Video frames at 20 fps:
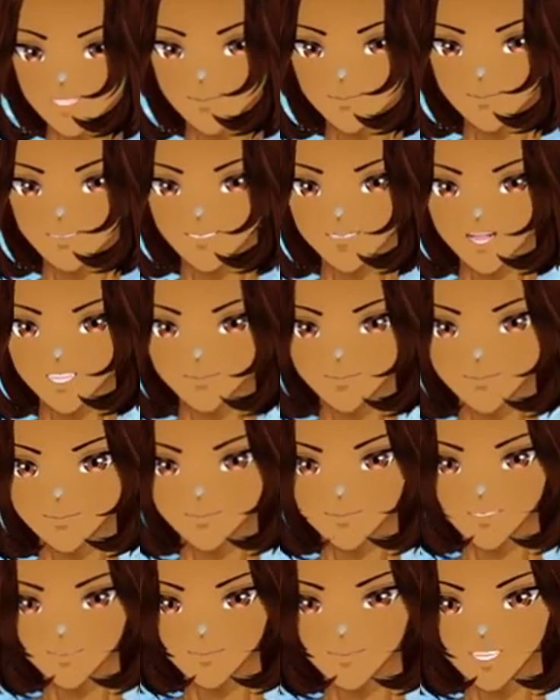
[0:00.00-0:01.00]
gonna say that we
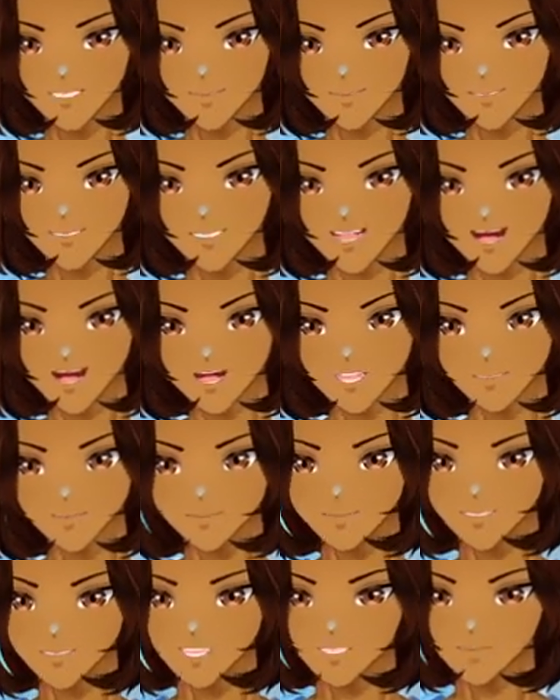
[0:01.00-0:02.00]
spent the rest of the day
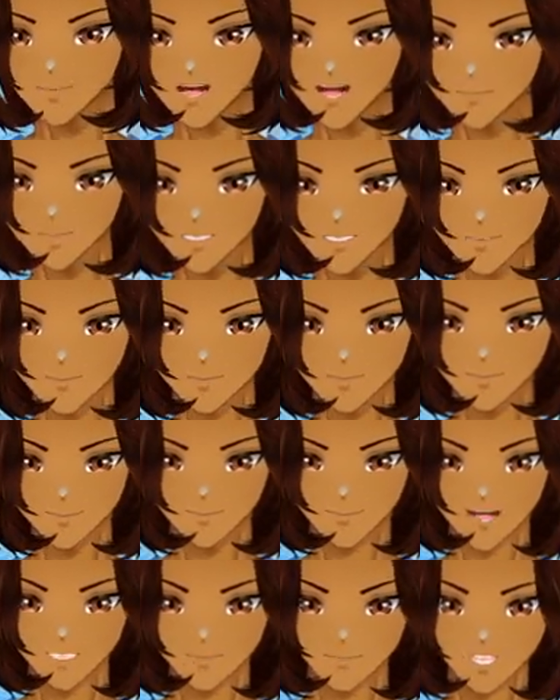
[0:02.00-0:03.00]
with our family.
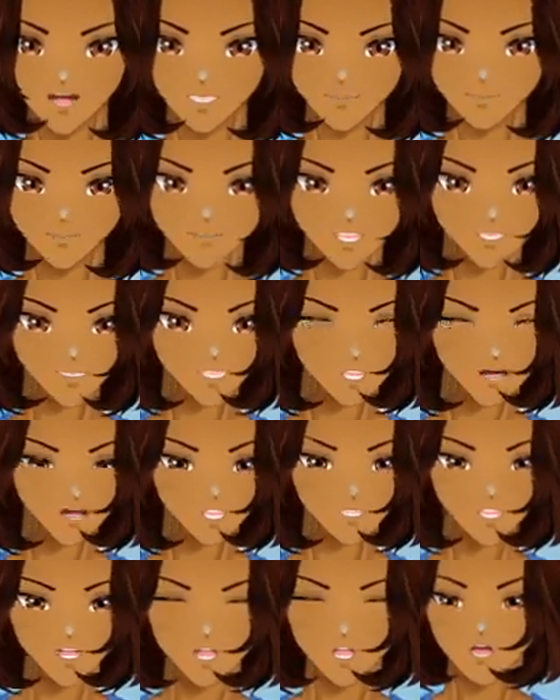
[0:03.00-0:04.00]
That's what I do when I'm like, oh,
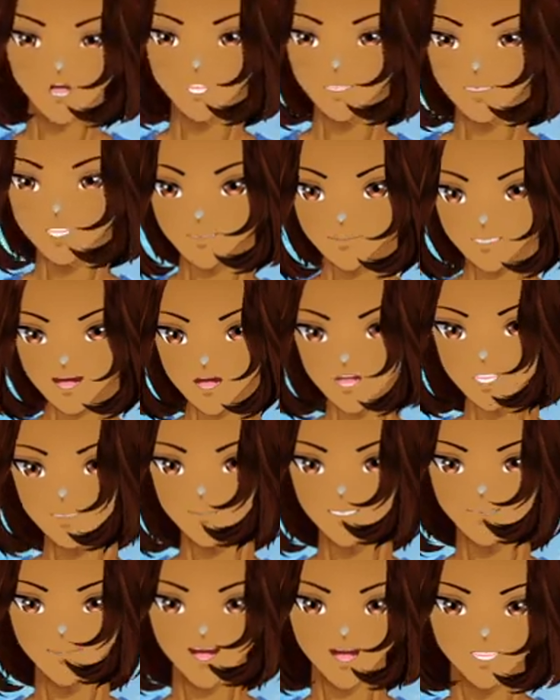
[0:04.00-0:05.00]
we're gonna go to sleep now. It's
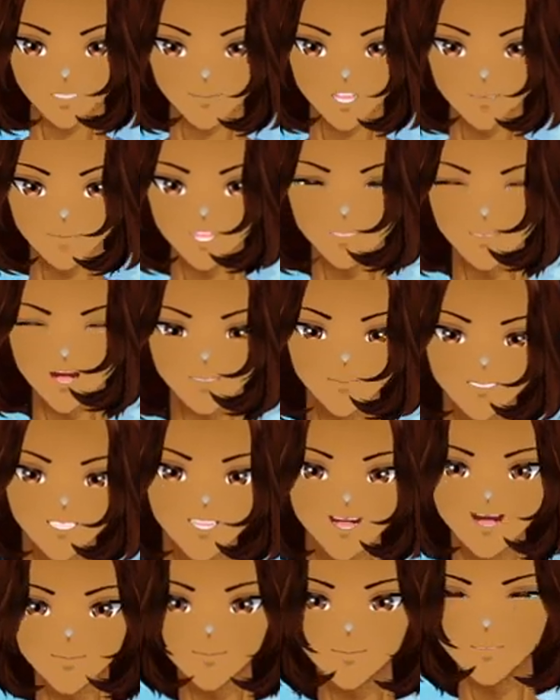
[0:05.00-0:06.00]
just, I spent the rest of the
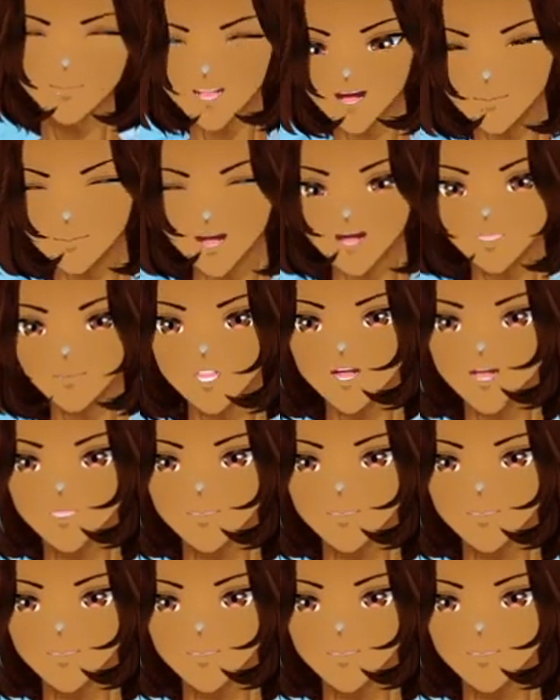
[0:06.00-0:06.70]
day with my family.